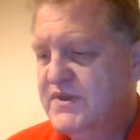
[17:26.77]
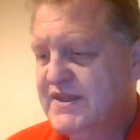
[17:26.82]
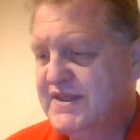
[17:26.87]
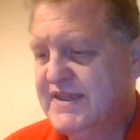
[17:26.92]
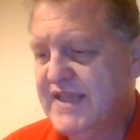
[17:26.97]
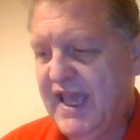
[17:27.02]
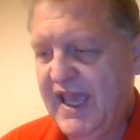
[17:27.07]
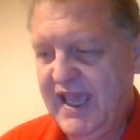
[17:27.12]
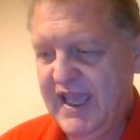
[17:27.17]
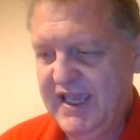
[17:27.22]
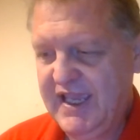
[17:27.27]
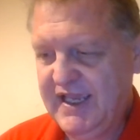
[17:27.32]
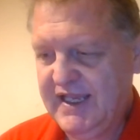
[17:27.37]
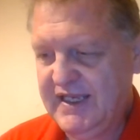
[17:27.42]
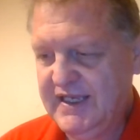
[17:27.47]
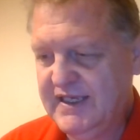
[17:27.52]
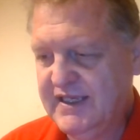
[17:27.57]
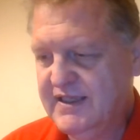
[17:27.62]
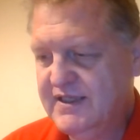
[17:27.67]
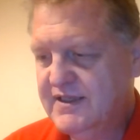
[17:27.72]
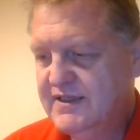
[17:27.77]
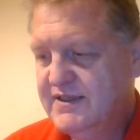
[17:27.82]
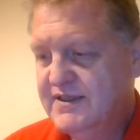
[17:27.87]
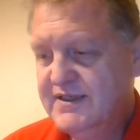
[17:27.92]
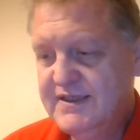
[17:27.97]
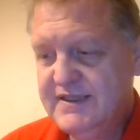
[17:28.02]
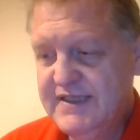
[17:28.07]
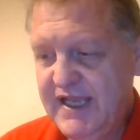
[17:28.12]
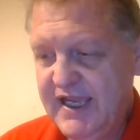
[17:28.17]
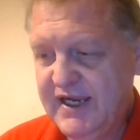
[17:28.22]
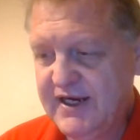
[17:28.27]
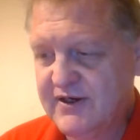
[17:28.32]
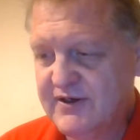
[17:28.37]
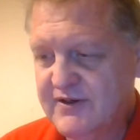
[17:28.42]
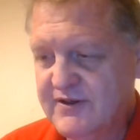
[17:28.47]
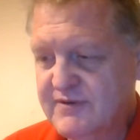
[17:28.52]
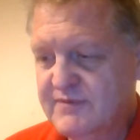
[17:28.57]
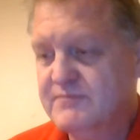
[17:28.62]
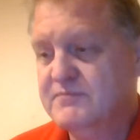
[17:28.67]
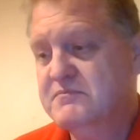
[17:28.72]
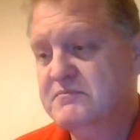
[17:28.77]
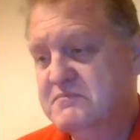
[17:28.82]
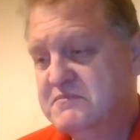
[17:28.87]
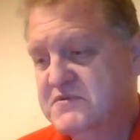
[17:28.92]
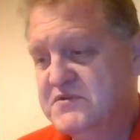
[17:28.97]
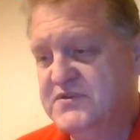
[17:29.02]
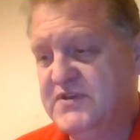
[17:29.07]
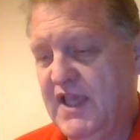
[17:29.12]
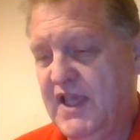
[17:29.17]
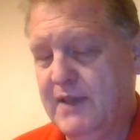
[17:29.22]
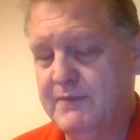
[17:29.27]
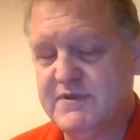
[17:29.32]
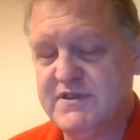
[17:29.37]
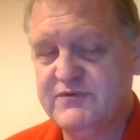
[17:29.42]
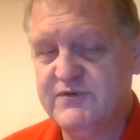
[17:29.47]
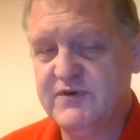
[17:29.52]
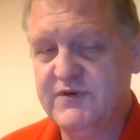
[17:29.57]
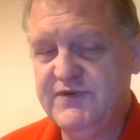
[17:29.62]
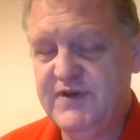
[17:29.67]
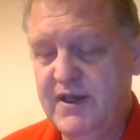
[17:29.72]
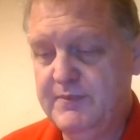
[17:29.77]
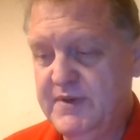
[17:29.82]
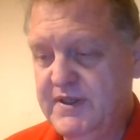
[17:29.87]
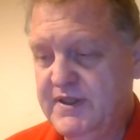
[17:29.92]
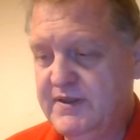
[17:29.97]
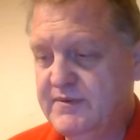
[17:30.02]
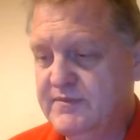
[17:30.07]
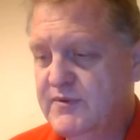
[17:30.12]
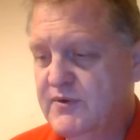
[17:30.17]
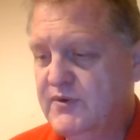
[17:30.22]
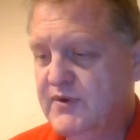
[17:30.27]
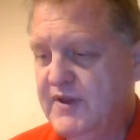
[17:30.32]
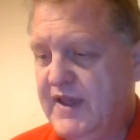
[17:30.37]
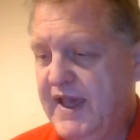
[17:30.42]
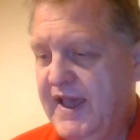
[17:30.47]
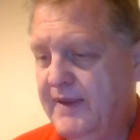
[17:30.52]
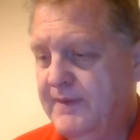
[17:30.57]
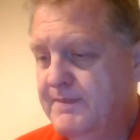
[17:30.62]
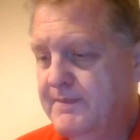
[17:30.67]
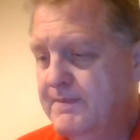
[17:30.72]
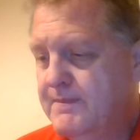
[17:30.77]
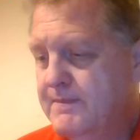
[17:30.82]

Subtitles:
dane, dare. Same as for feminine. Okay.